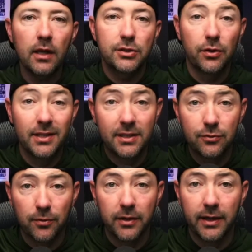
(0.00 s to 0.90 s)
So this is
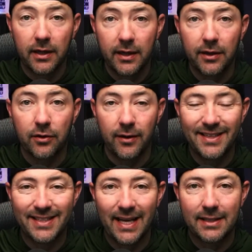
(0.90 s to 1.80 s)
really going to increase
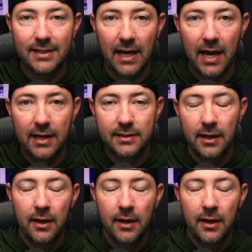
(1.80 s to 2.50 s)
that size,